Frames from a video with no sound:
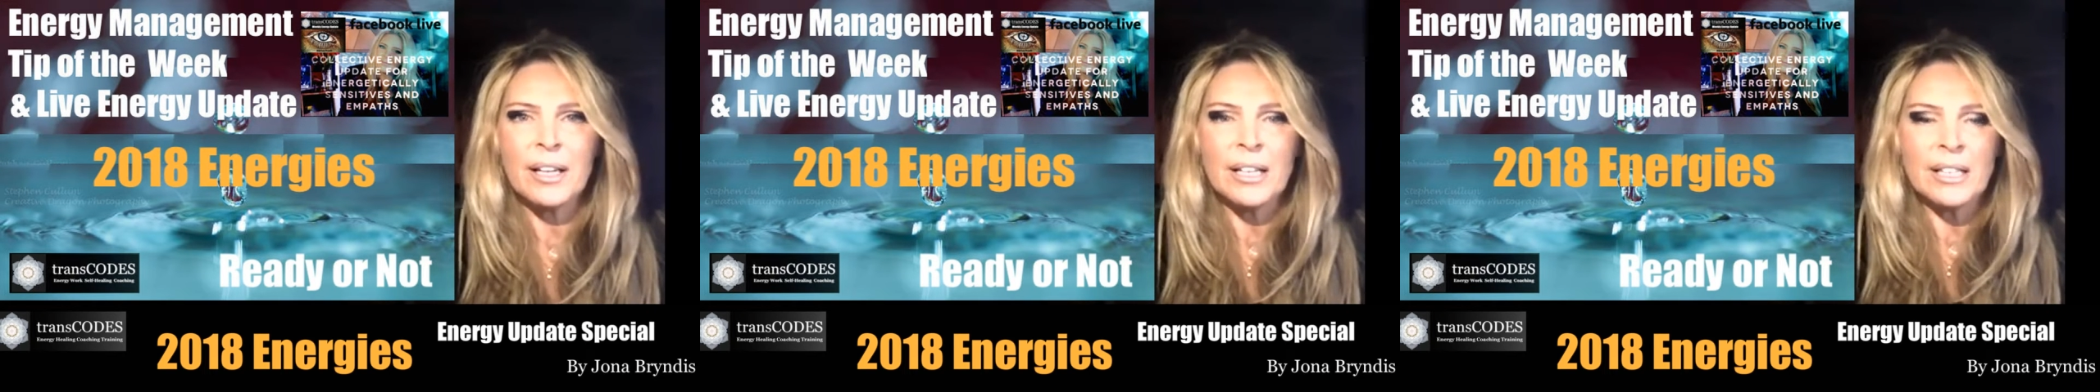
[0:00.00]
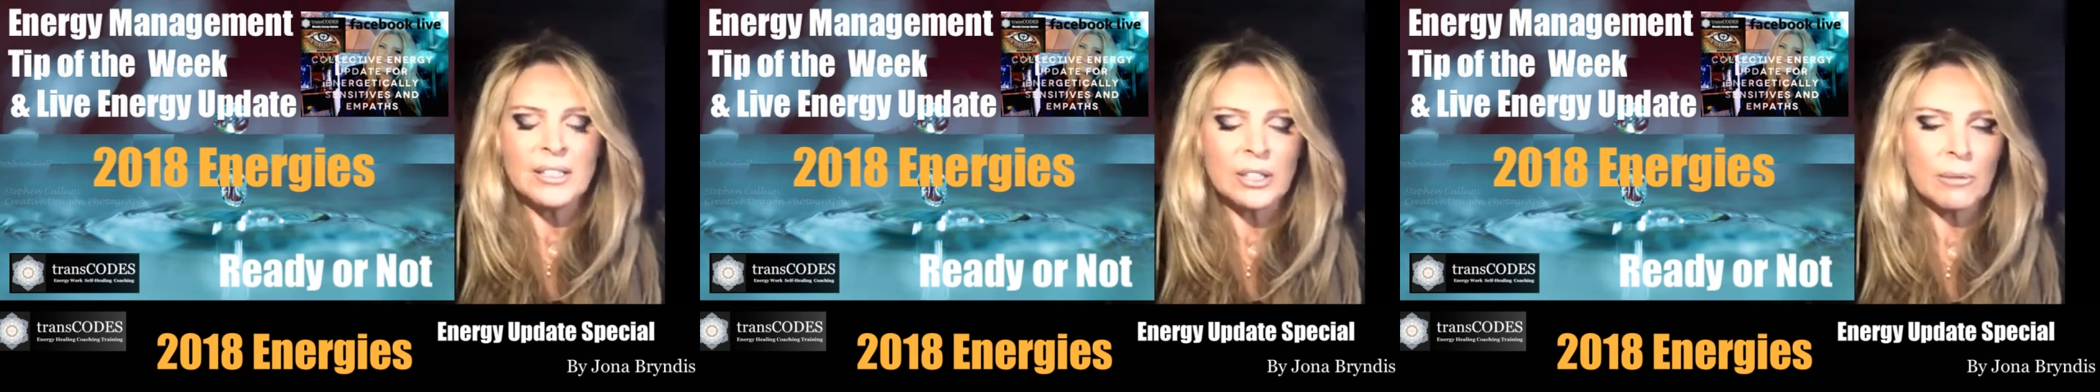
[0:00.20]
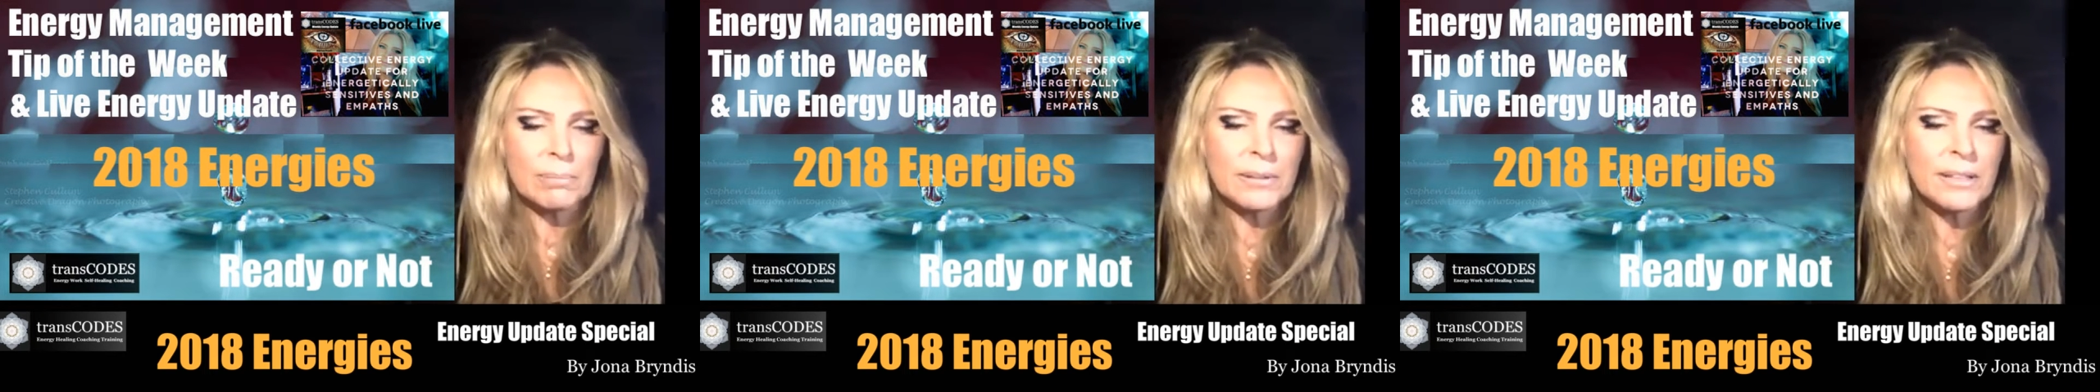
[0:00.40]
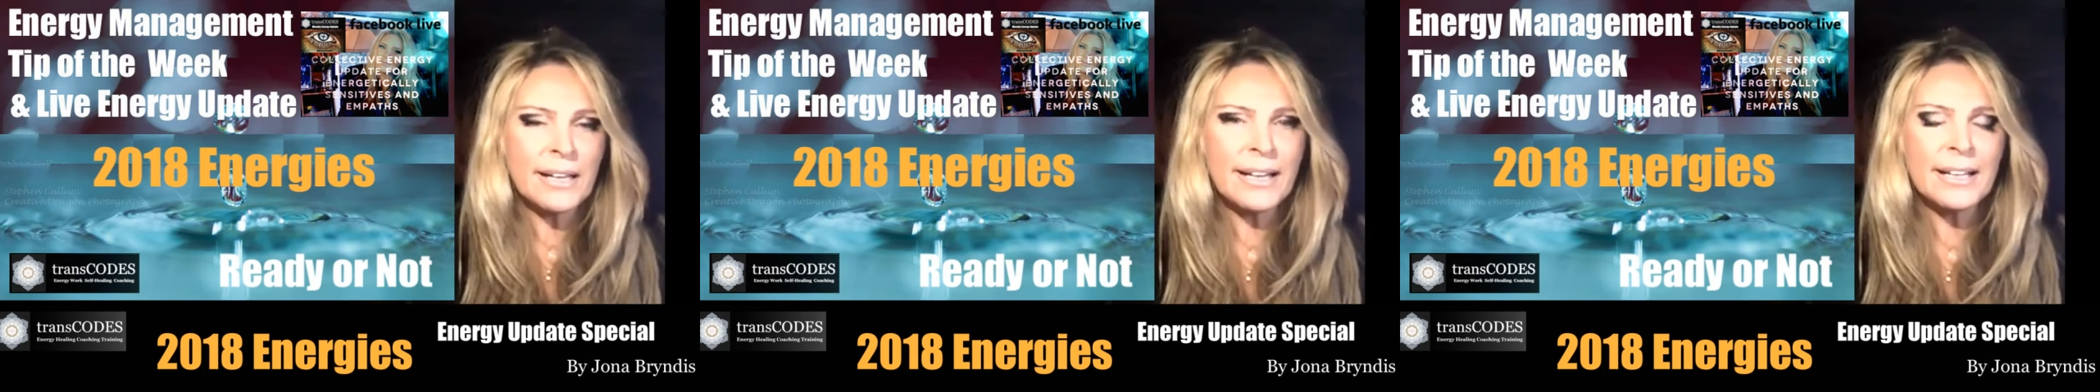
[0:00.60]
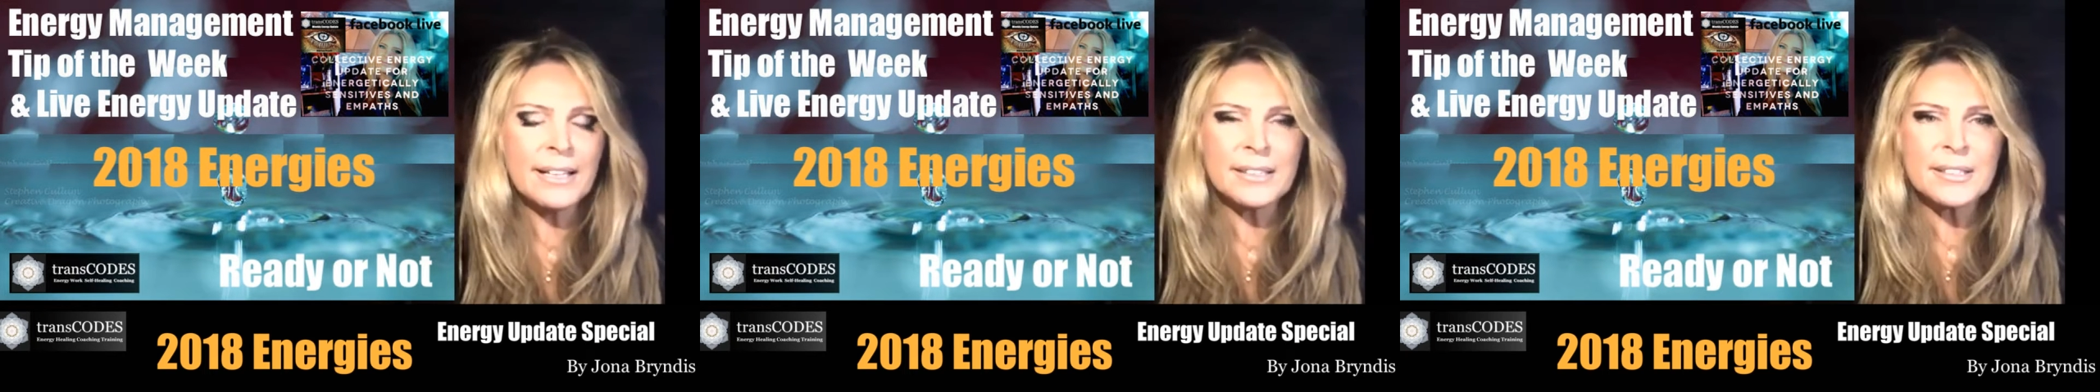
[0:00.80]
So
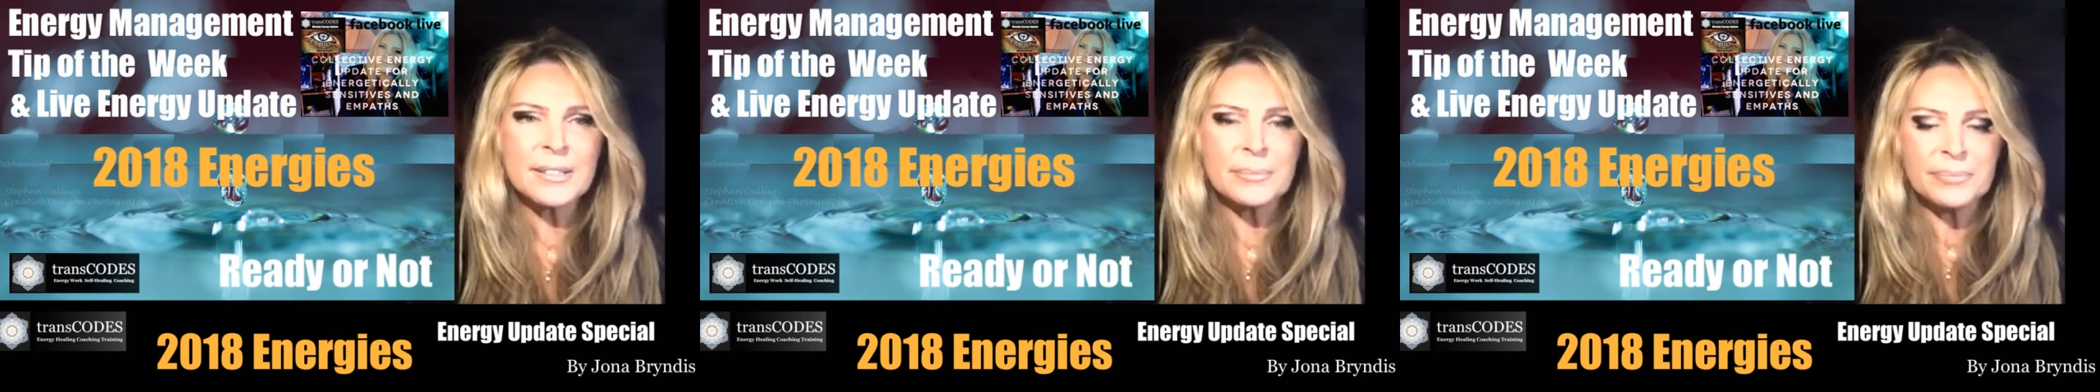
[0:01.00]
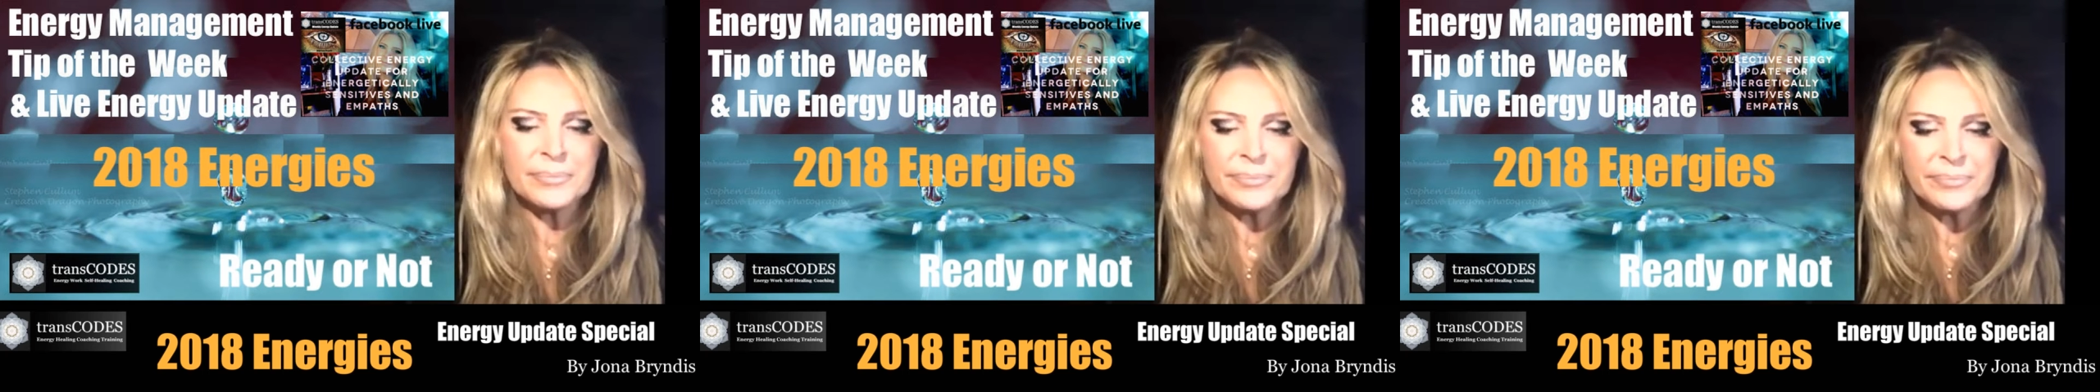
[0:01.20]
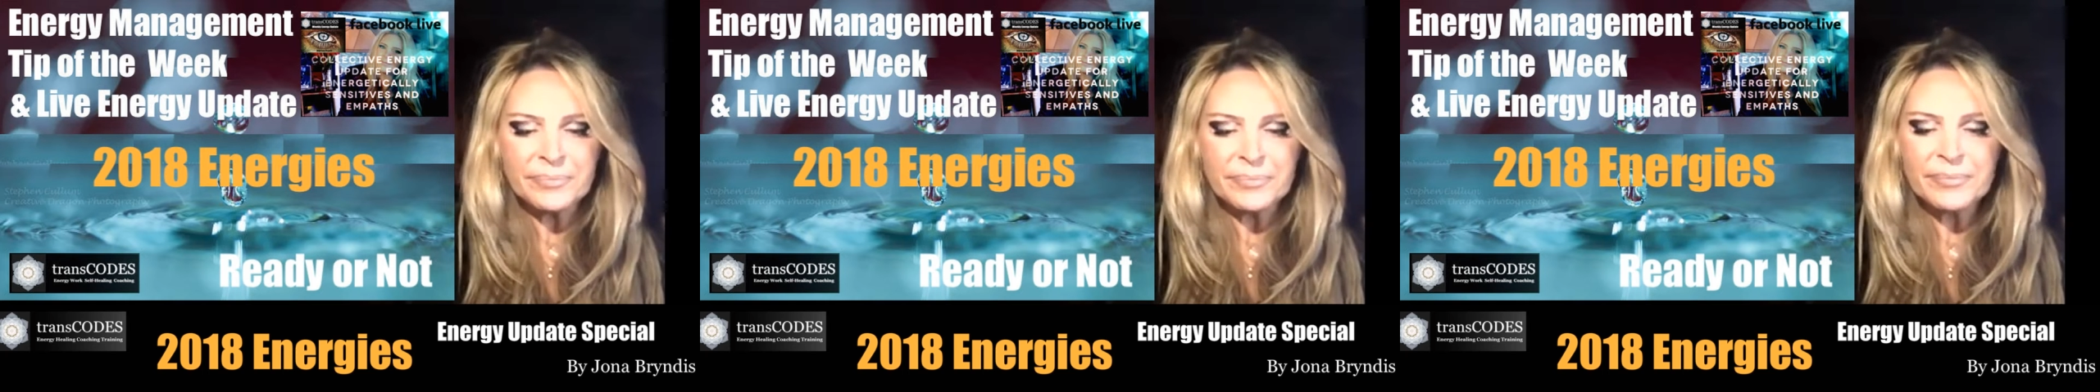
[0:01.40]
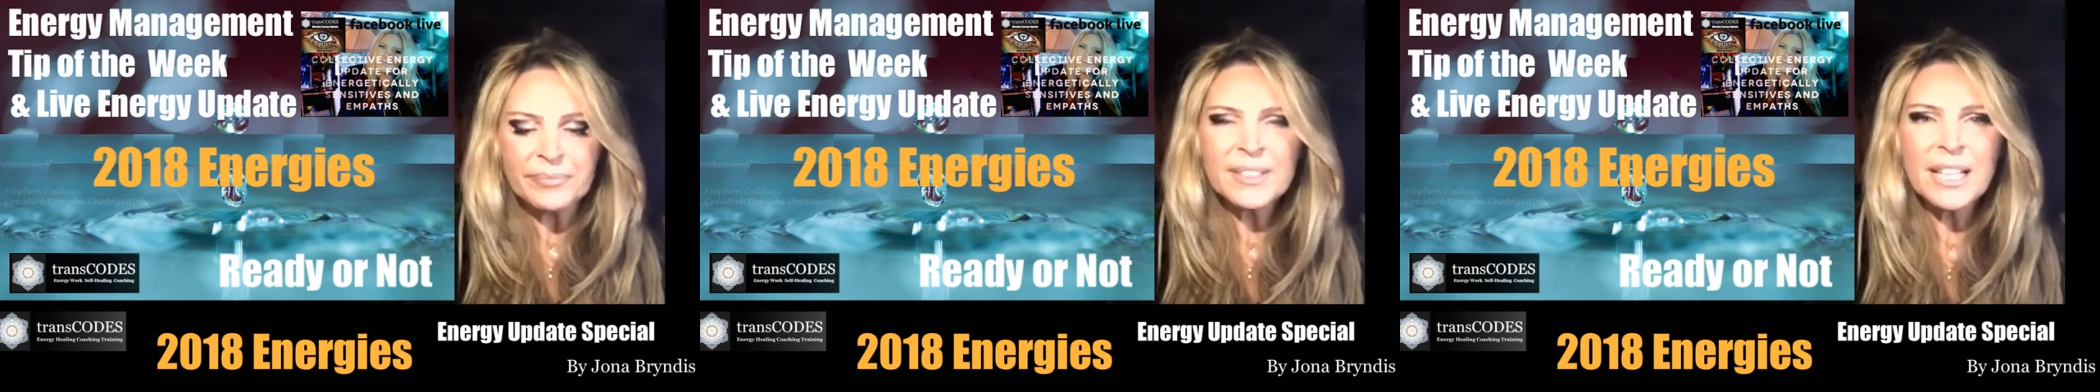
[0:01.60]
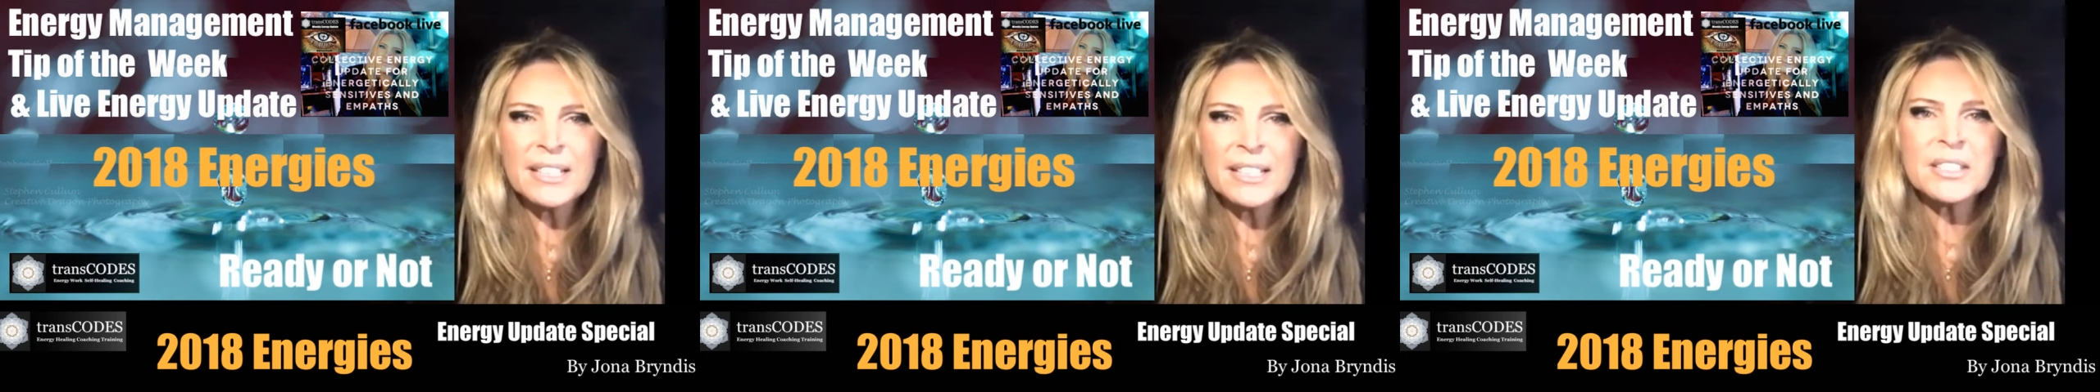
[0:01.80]
please
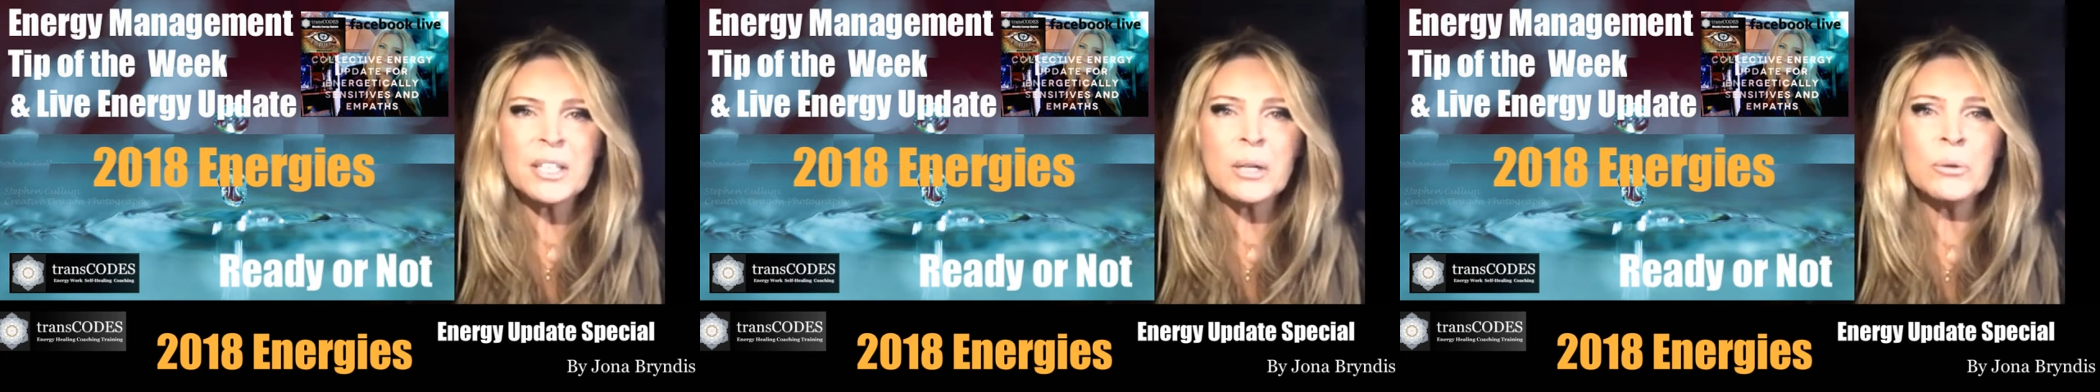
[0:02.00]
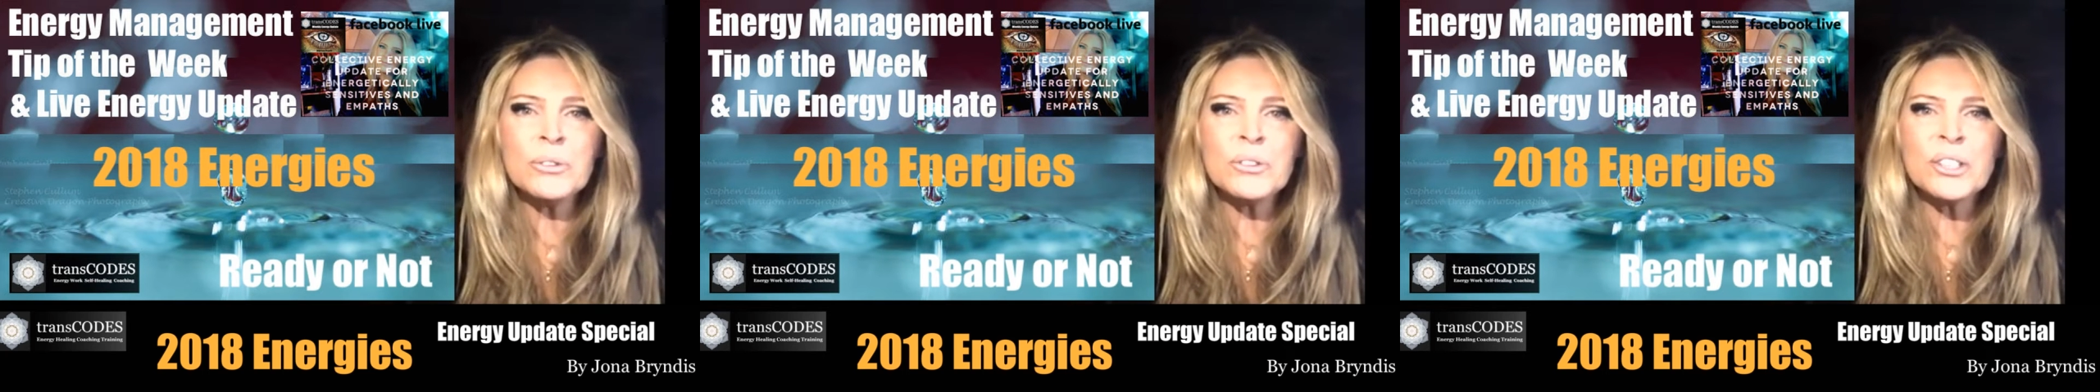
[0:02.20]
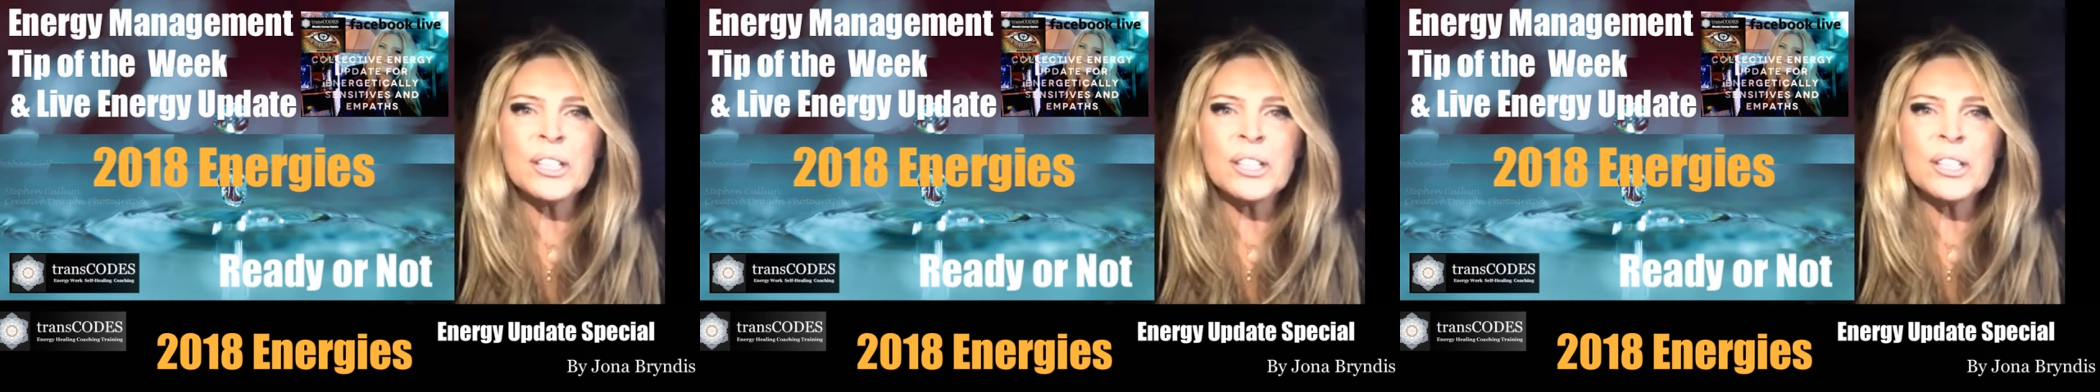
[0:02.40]
don't